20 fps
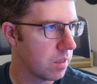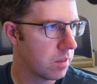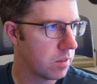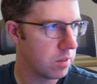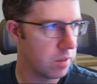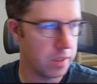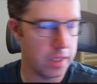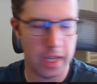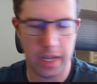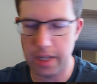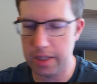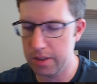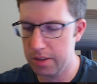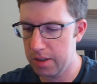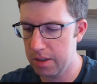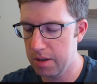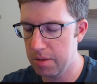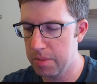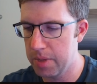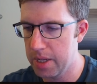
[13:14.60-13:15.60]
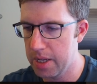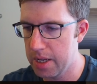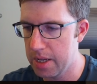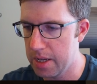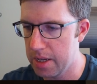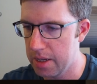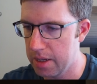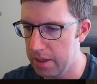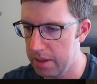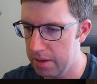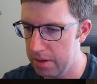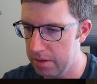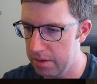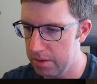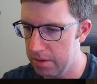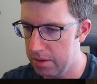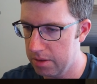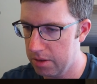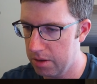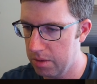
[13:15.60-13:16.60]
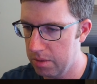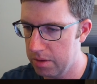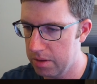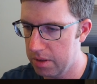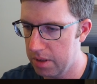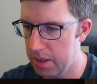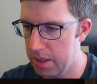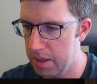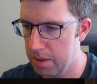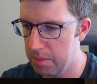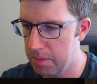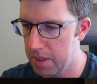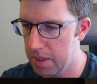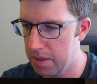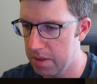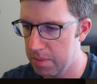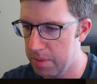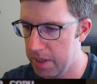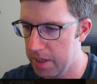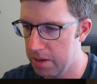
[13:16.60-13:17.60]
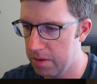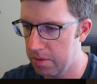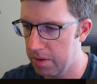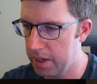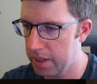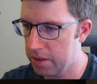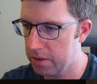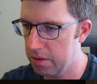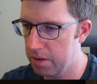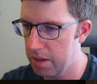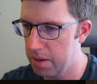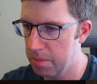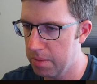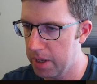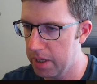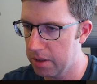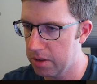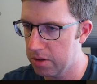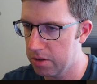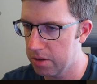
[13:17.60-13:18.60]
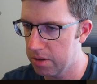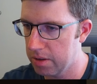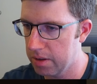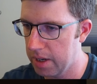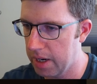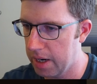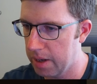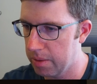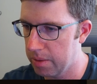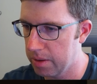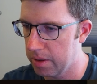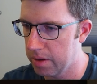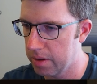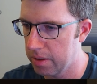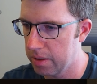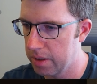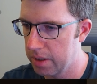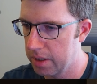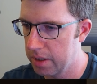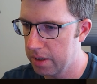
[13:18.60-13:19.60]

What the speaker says: So yeah, it's going to be, let's go into the MTCP directory, make sure our